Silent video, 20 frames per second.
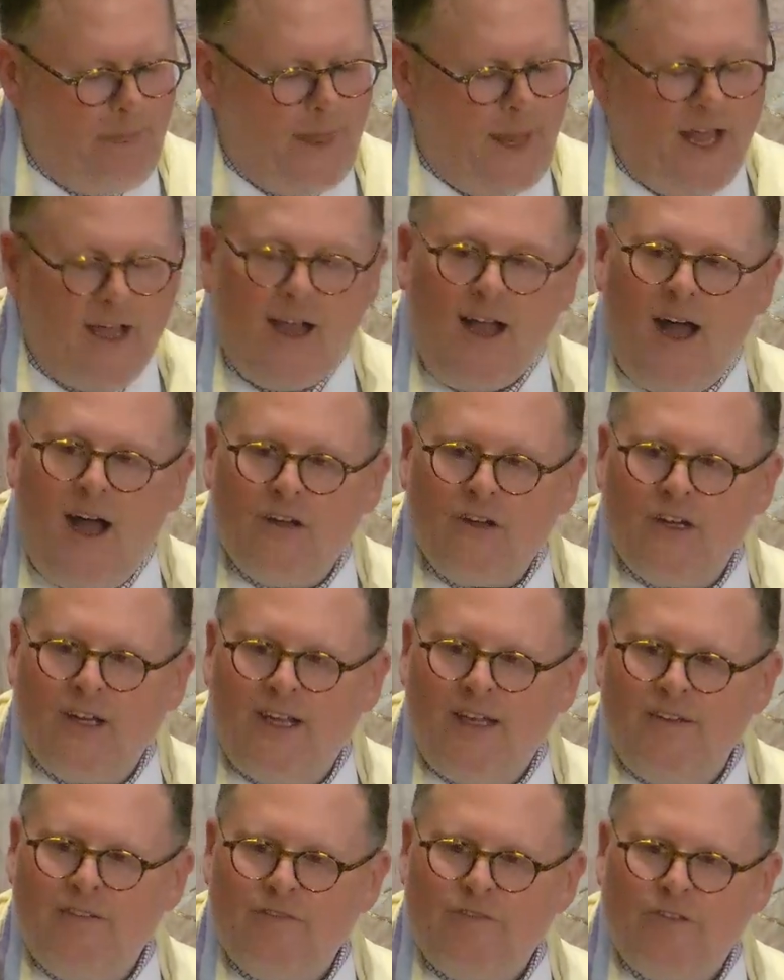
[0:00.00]
a
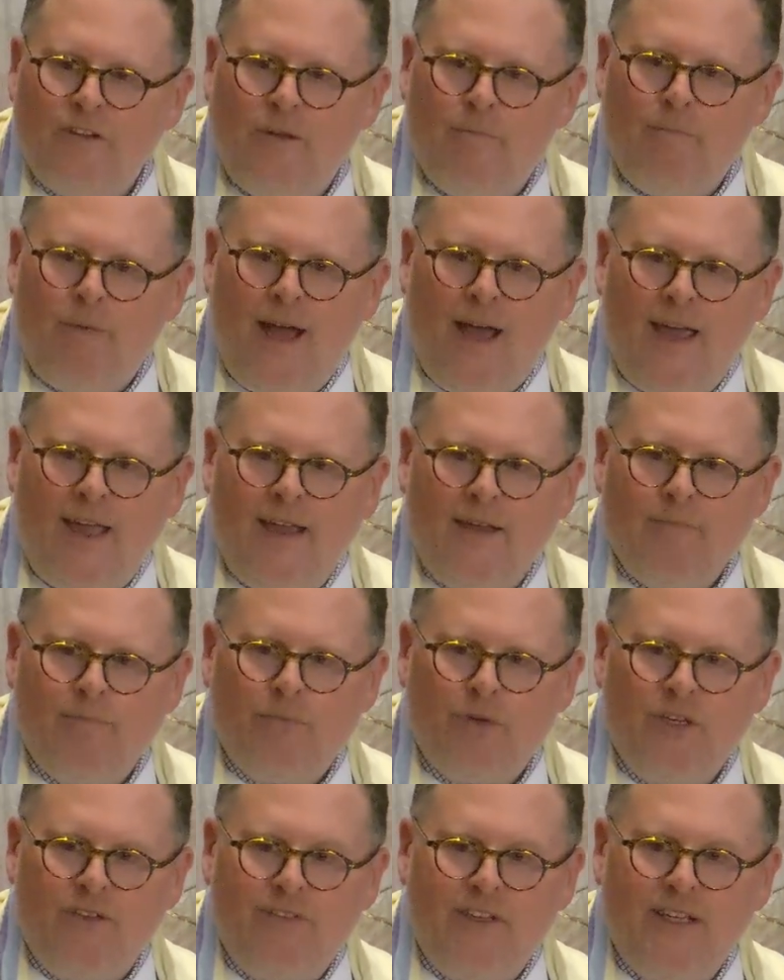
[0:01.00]
congregant from my
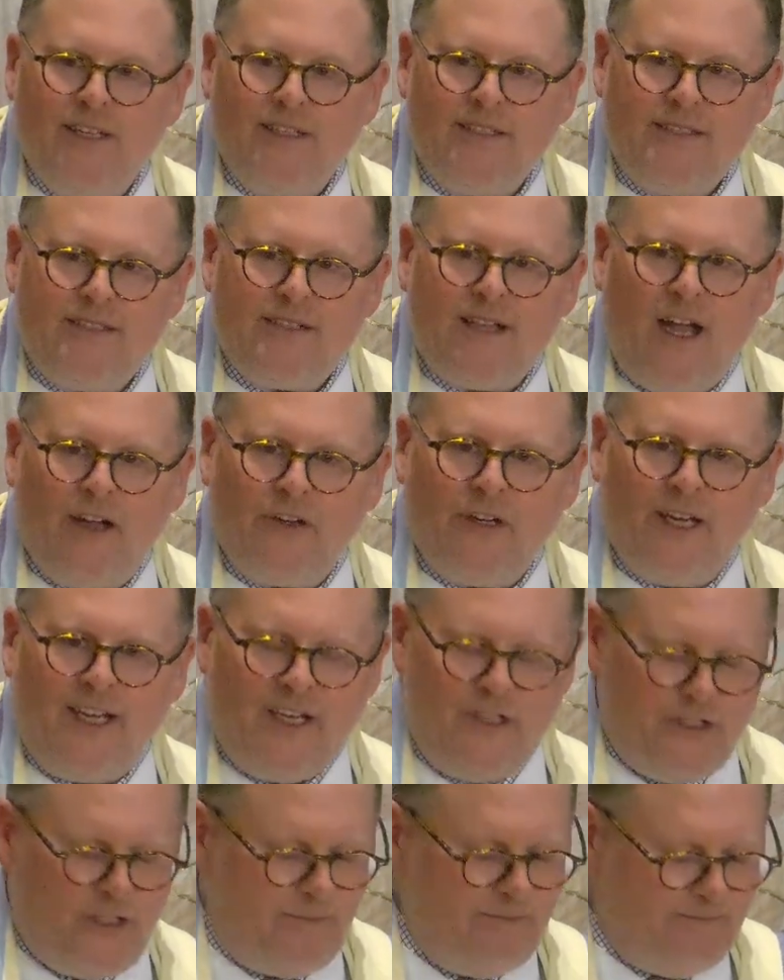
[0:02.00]
previous
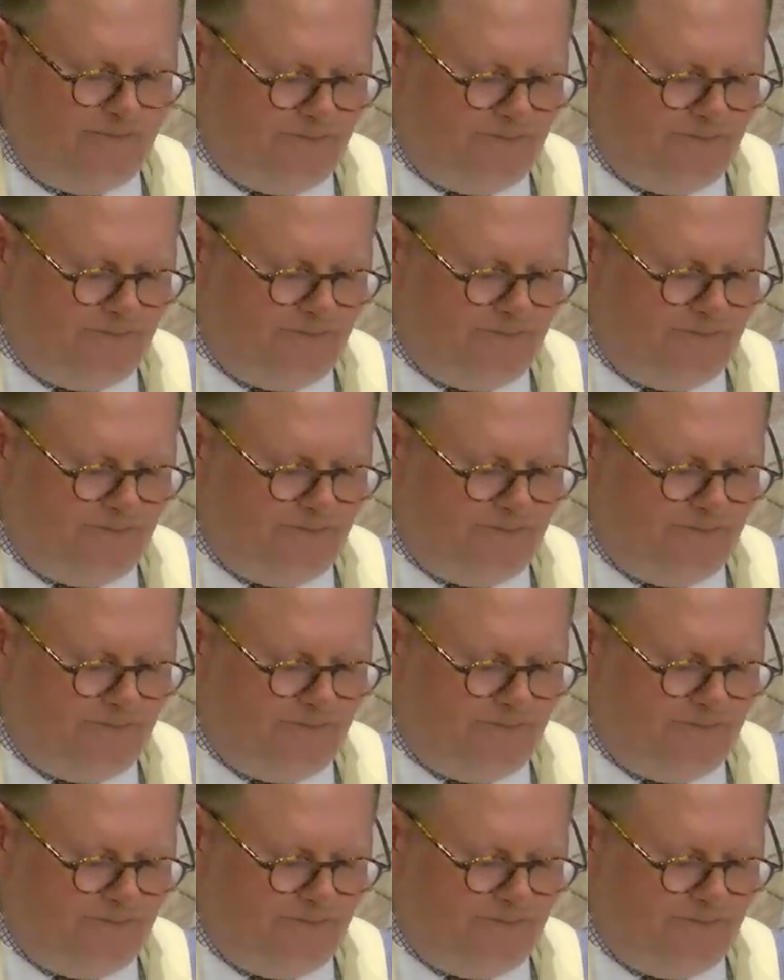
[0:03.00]
congregation.